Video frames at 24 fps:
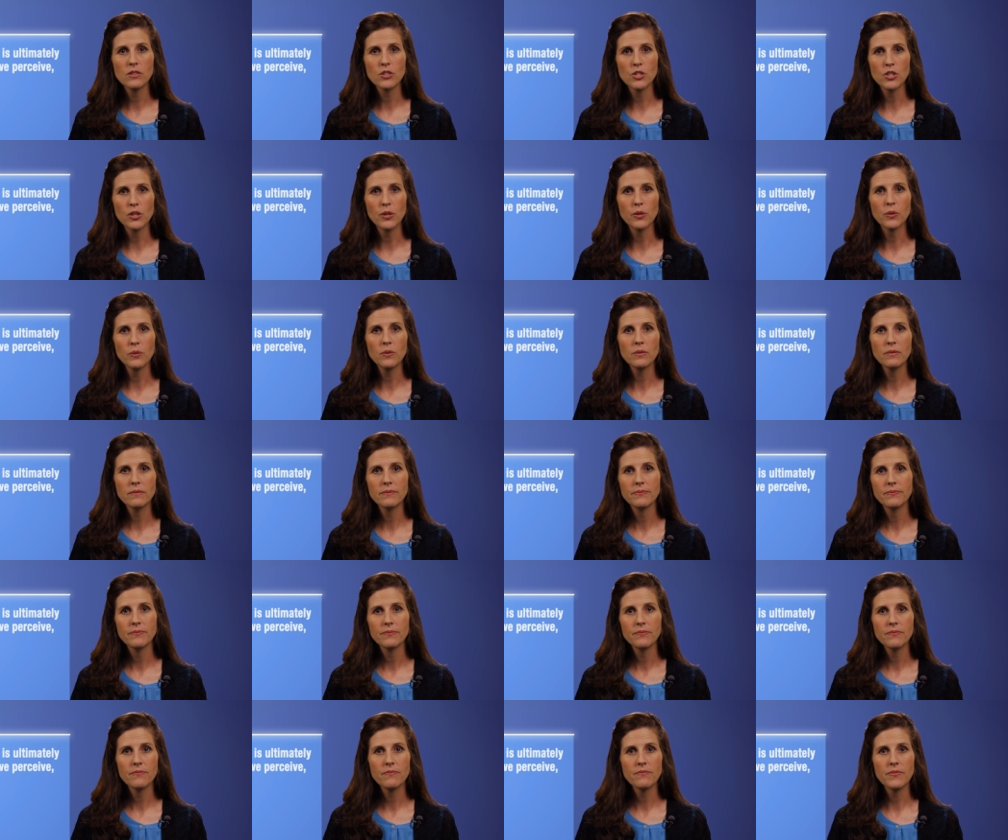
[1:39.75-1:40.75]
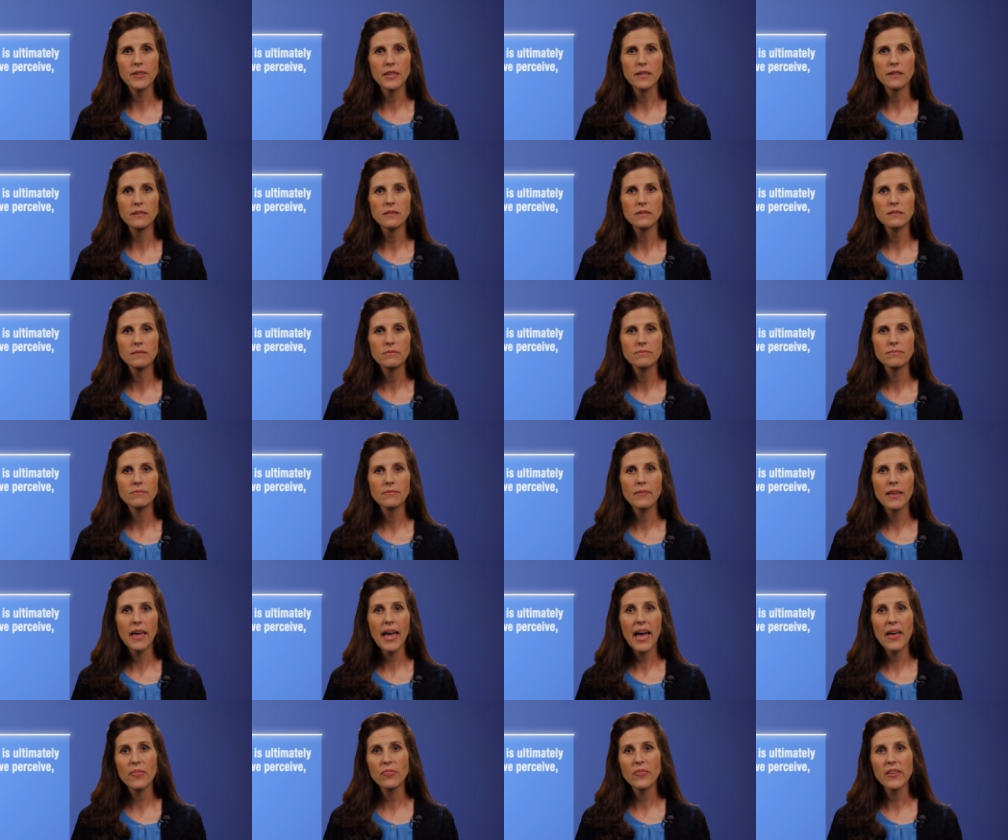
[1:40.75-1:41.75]
do, feel,
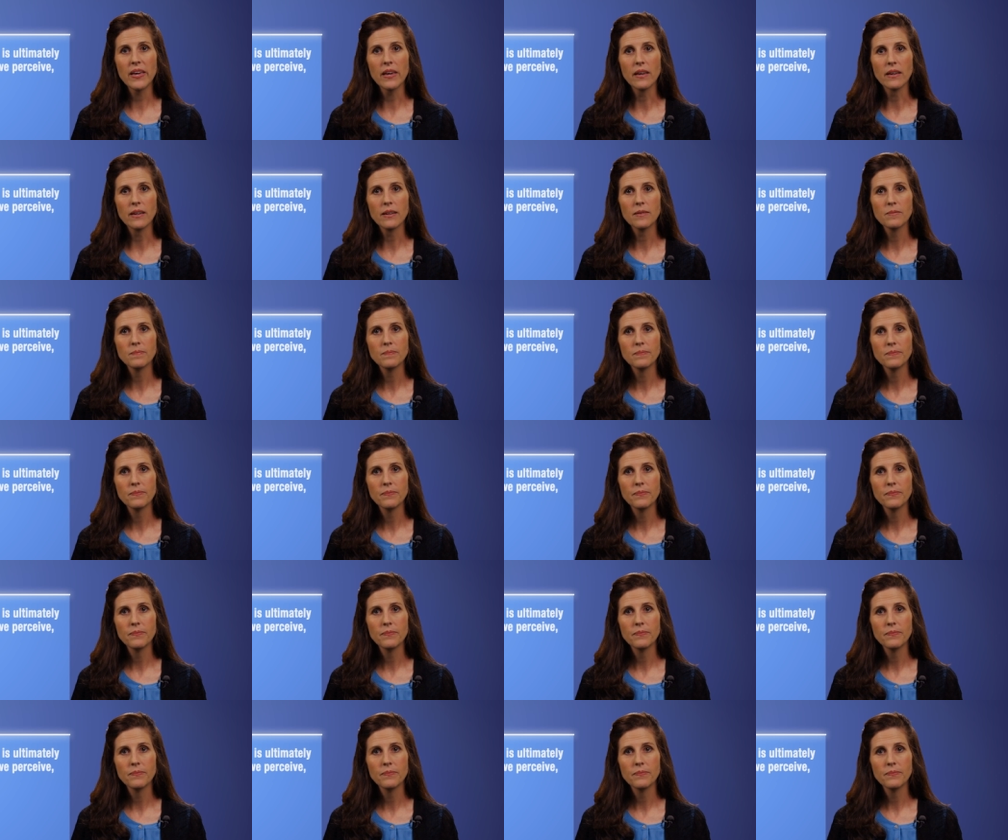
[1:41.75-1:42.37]
and think.